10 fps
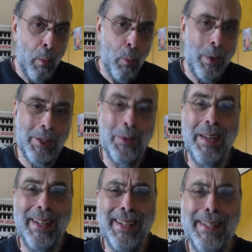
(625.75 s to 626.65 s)
retweeted
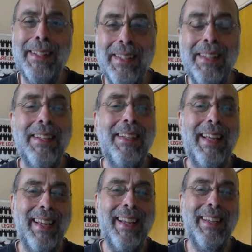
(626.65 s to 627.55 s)
it,
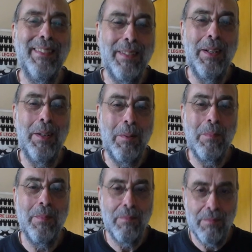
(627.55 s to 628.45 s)
and
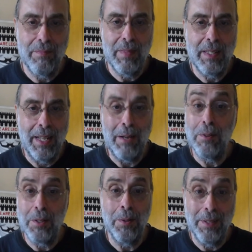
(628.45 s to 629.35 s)
so that was
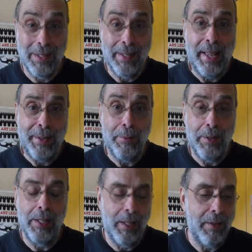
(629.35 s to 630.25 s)
cool, and he
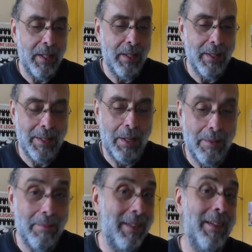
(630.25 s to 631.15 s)
really loves it. So
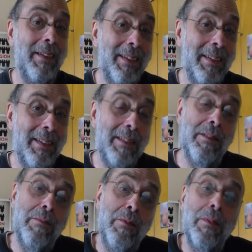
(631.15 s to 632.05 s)

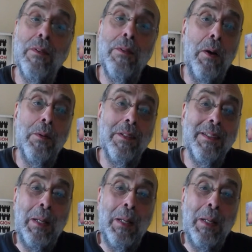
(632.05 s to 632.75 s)
who knows?